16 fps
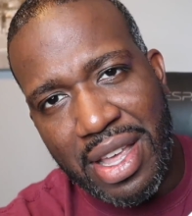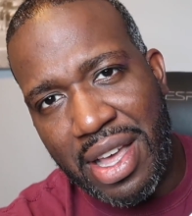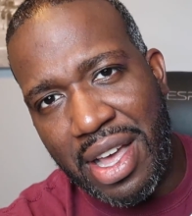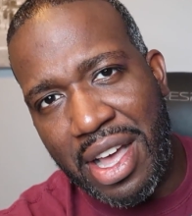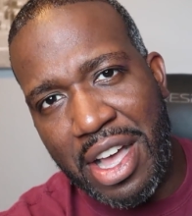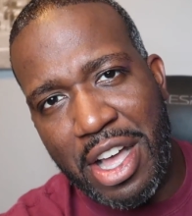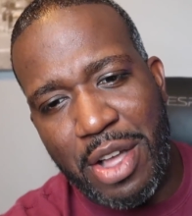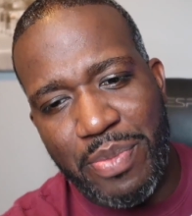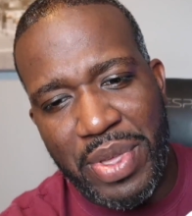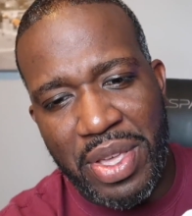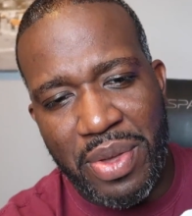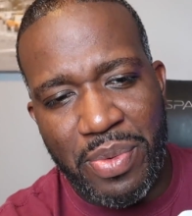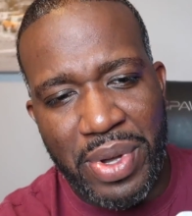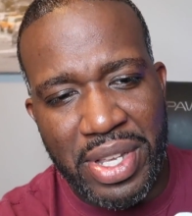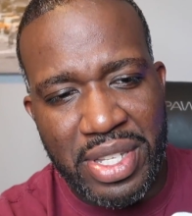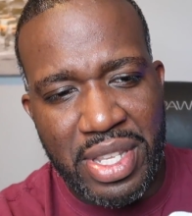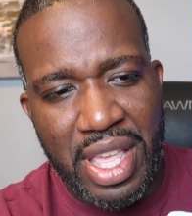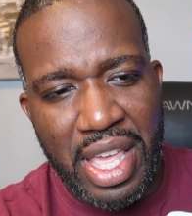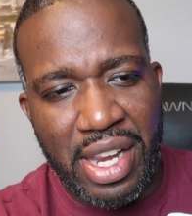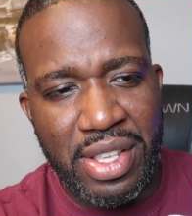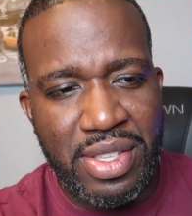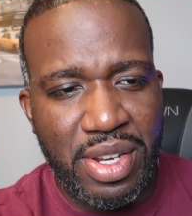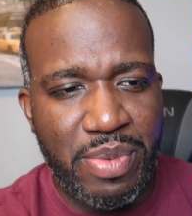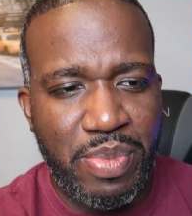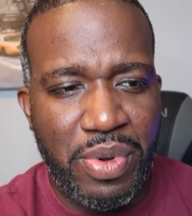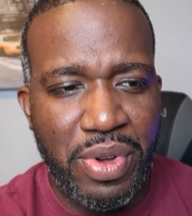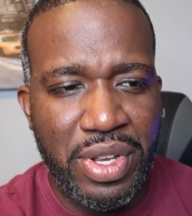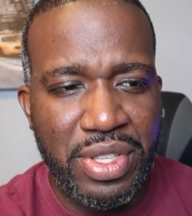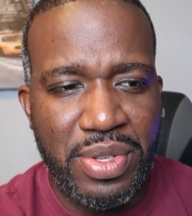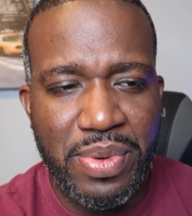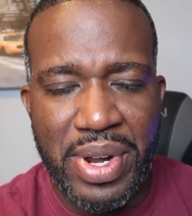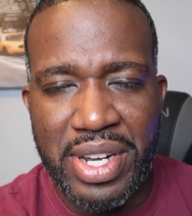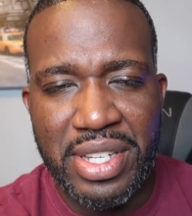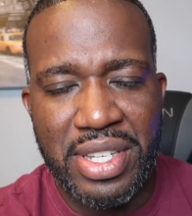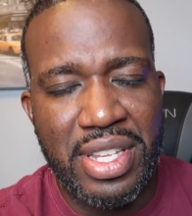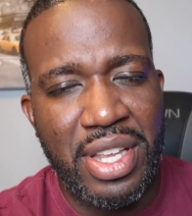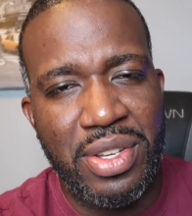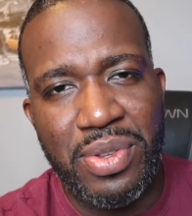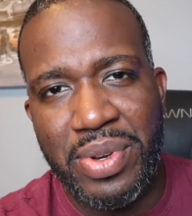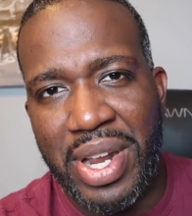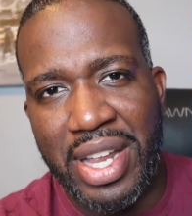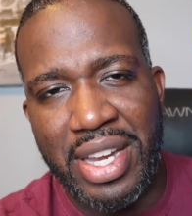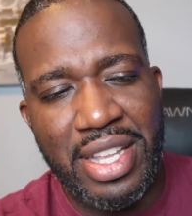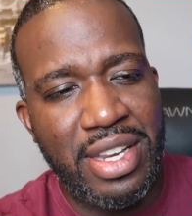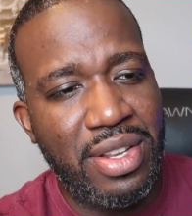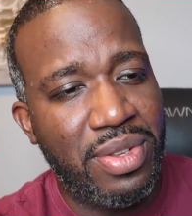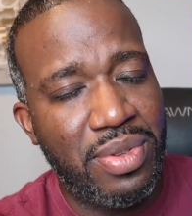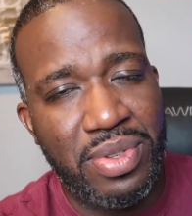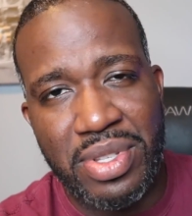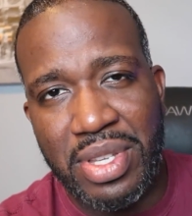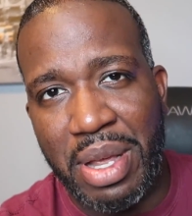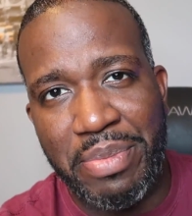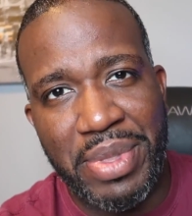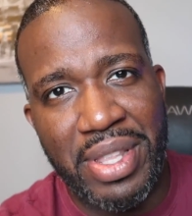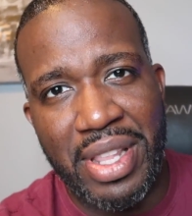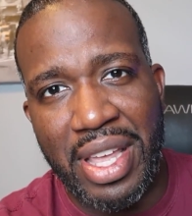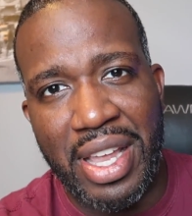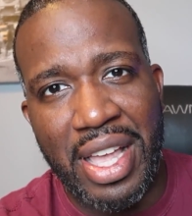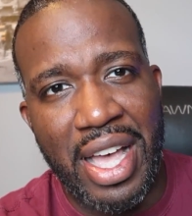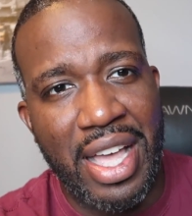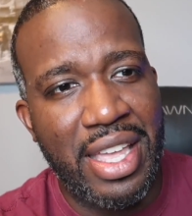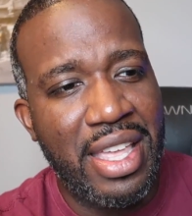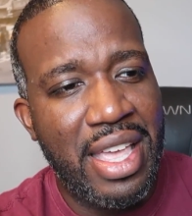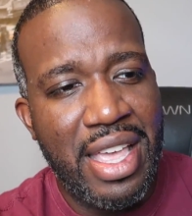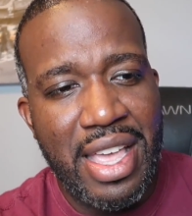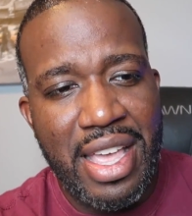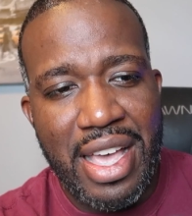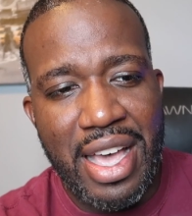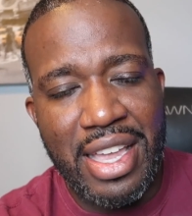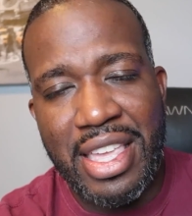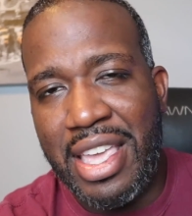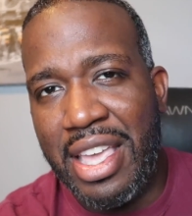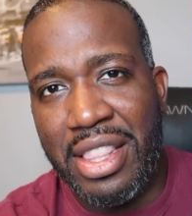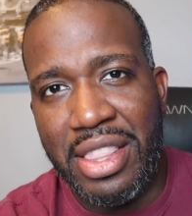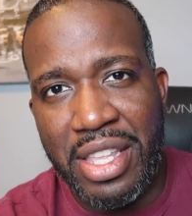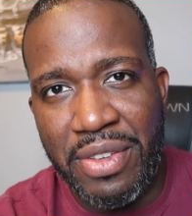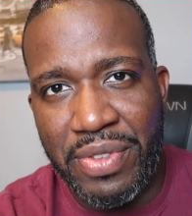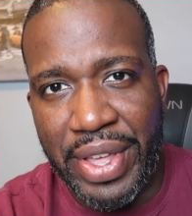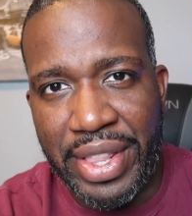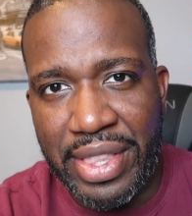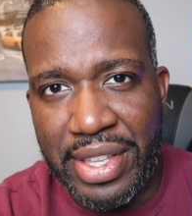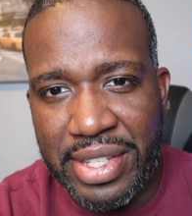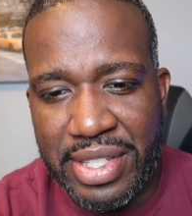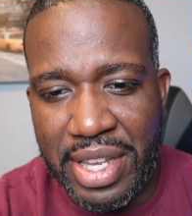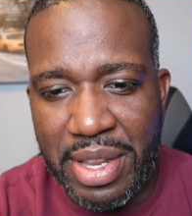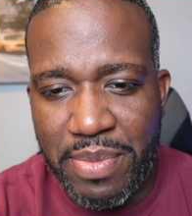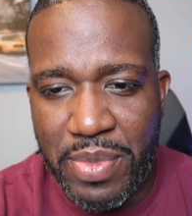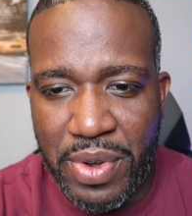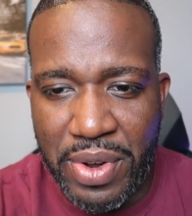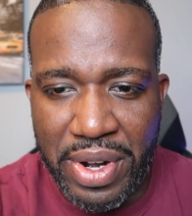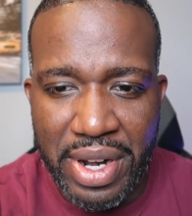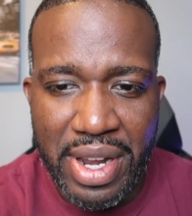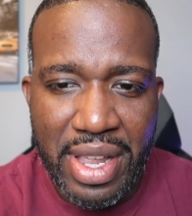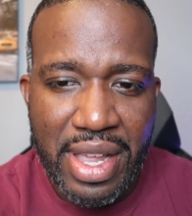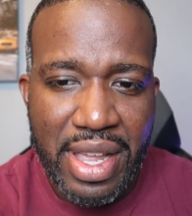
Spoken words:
It was getting to the point to where I was like, dude, I need to do something. Like, I can't live like this anymore.